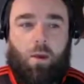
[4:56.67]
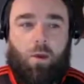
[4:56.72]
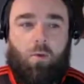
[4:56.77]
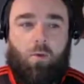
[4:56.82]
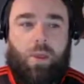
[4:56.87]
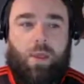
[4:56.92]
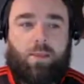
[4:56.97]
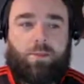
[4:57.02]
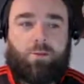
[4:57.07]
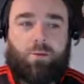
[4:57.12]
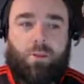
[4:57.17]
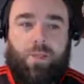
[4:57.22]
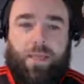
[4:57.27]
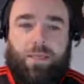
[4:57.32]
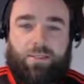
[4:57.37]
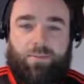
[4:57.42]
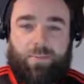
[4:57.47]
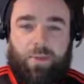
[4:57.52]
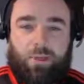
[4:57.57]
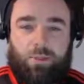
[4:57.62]
Okay, so
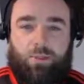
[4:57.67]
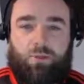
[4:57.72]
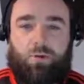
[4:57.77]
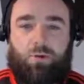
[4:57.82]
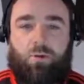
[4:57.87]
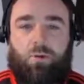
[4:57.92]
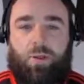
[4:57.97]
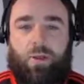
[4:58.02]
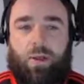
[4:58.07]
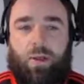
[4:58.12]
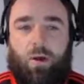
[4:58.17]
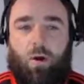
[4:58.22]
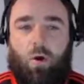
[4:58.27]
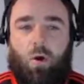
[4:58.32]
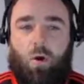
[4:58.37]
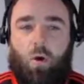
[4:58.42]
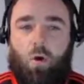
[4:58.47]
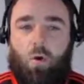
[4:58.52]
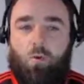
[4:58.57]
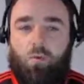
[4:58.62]
let's make sure that
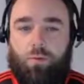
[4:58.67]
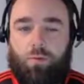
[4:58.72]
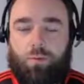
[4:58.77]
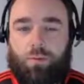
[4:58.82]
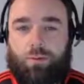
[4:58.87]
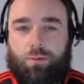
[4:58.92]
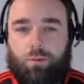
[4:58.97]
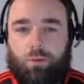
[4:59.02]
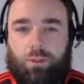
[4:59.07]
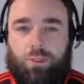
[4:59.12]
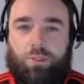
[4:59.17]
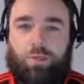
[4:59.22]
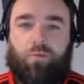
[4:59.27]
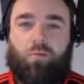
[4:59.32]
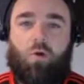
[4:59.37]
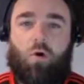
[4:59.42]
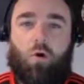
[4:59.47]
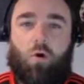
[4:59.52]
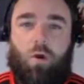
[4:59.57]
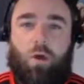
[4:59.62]
all the resources you've
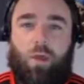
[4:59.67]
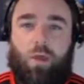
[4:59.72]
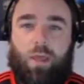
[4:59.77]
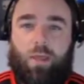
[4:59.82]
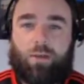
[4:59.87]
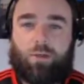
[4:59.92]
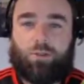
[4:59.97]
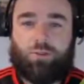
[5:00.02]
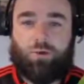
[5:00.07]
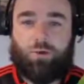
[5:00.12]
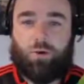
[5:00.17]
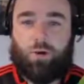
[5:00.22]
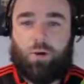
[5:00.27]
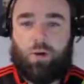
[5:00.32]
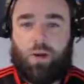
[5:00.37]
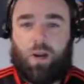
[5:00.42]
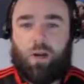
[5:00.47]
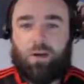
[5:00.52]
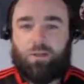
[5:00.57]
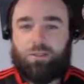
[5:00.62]
got in Azure
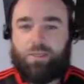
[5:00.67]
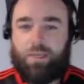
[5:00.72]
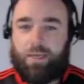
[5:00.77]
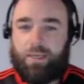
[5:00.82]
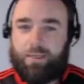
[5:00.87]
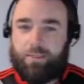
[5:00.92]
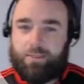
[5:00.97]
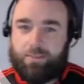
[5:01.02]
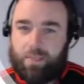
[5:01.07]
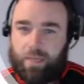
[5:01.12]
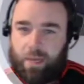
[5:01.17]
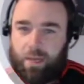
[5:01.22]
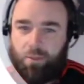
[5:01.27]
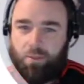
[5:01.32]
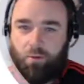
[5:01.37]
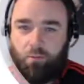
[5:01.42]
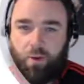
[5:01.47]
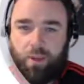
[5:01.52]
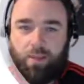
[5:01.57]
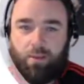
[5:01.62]
are sized at
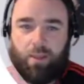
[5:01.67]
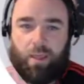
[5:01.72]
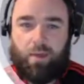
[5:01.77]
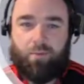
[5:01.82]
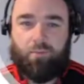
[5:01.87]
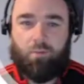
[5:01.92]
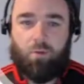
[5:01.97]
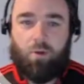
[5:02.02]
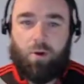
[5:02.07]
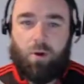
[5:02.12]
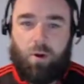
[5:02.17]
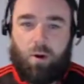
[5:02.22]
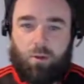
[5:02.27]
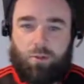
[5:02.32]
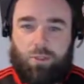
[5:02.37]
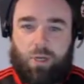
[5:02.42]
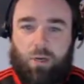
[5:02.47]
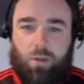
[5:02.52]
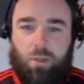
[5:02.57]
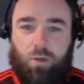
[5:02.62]
the right level, or
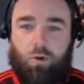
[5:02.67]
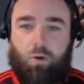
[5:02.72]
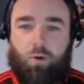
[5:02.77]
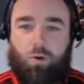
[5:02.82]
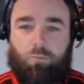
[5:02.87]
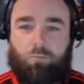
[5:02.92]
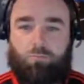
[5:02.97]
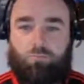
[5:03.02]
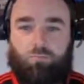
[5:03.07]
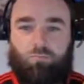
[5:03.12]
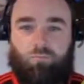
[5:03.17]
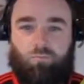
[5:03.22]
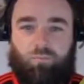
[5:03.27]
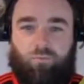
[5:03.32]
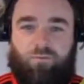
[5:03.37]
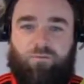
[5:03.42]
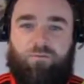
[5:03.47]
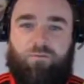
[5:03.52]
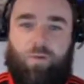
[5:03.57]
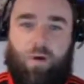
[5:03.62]
certainly not
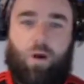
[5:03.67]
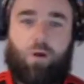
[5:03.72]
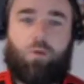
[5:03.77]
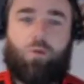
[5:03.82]
far